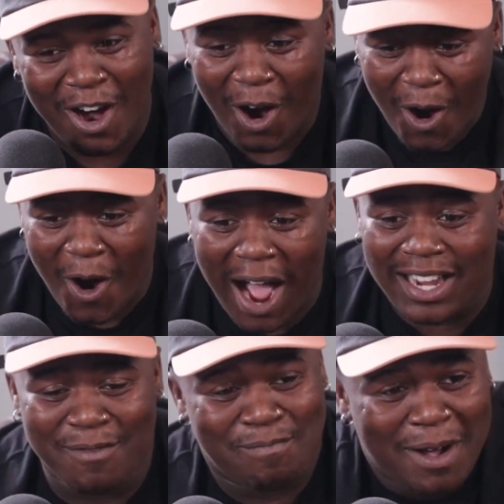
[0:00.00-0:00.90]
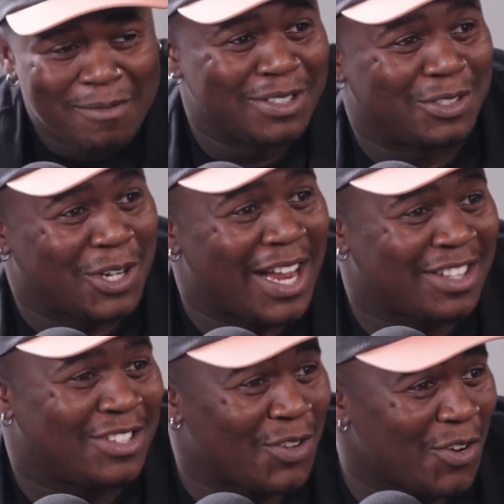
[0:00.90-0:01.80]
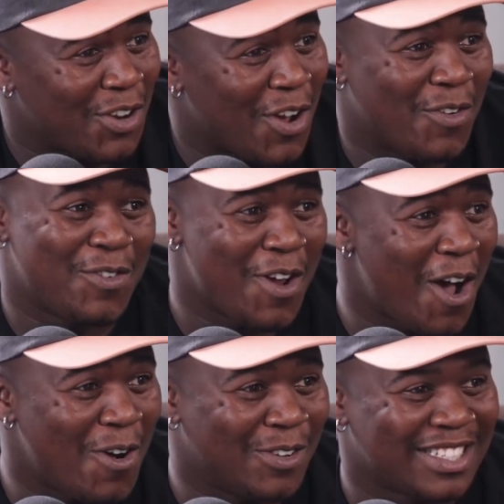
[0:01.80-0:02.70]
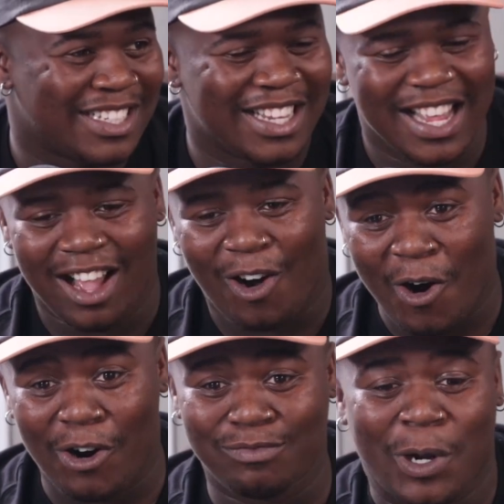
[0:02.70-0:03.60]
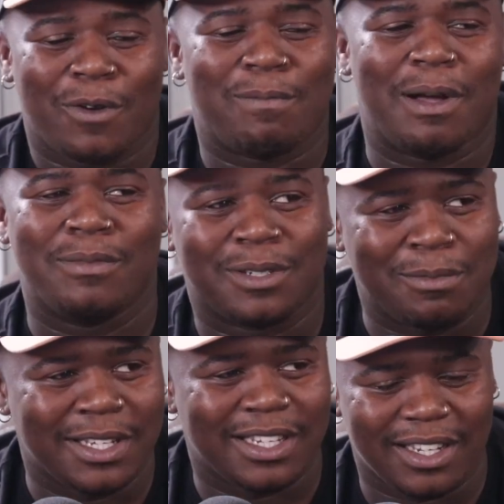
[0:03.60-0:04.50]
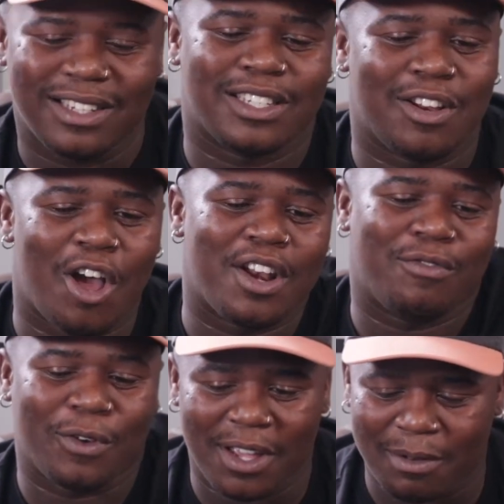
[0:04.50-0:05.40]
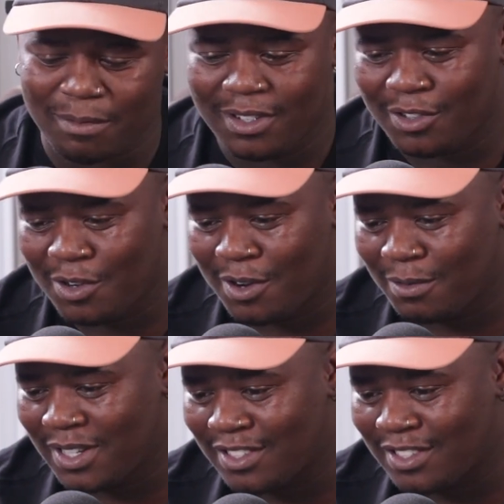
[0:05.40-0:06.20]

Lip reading: Oh, I can bump into Drake in the studio. Who knows? Oh, Drake would bump into me. And it's an honor for him. You know what I mean?